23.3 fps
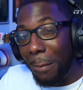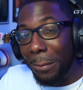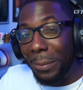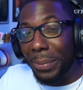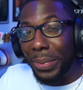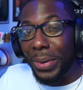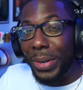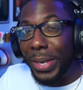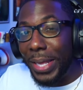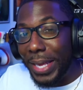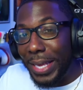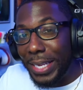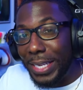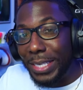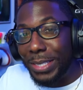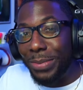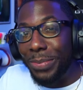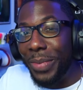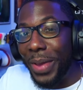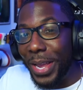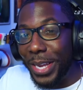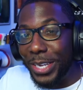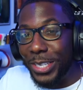please
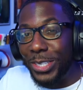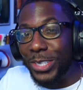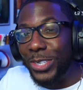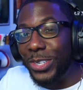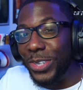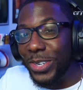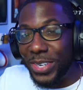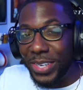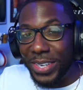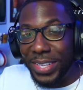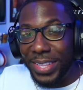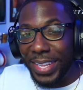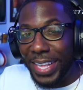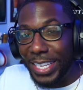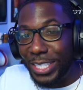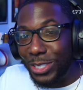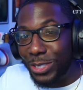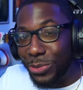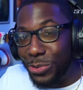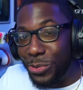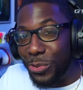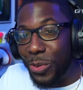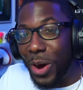make sure
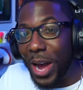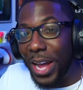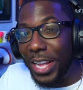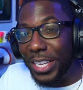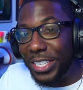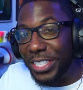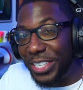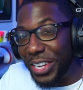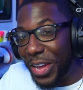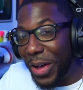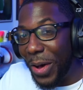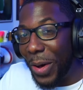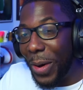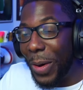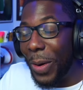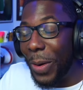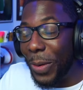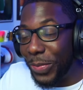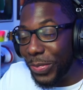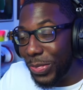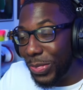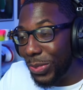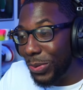that you watch
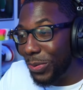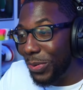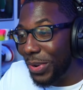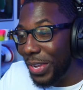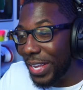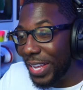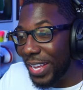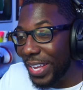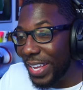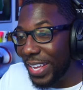all three